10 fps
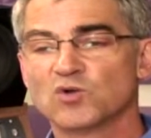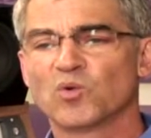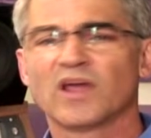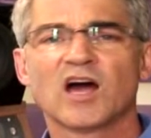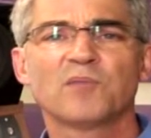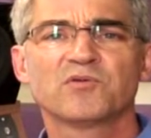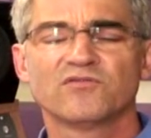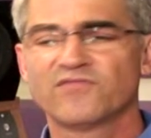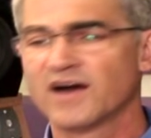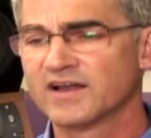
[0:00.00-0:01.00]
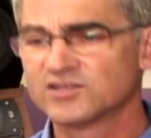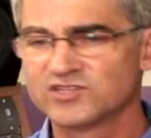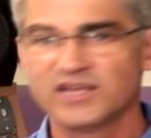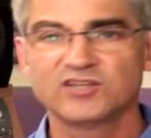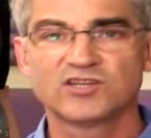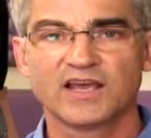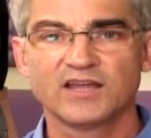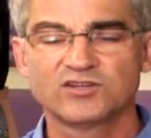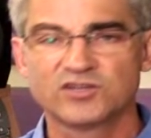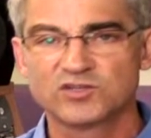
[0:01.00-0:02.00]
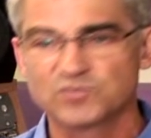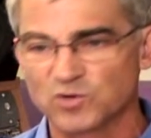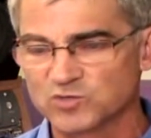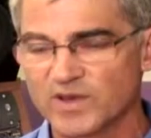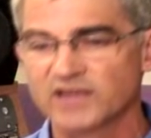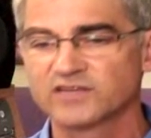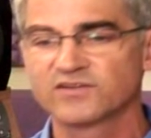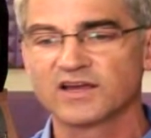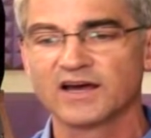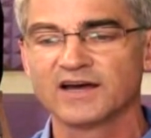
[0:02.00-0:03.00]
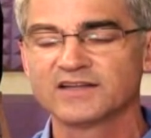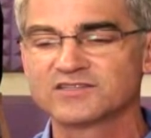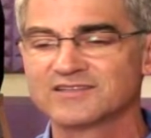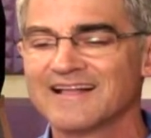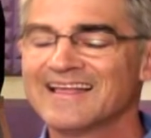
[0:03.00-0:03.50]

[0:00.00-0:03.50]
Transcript: will help you find scene changes, perspective cuts.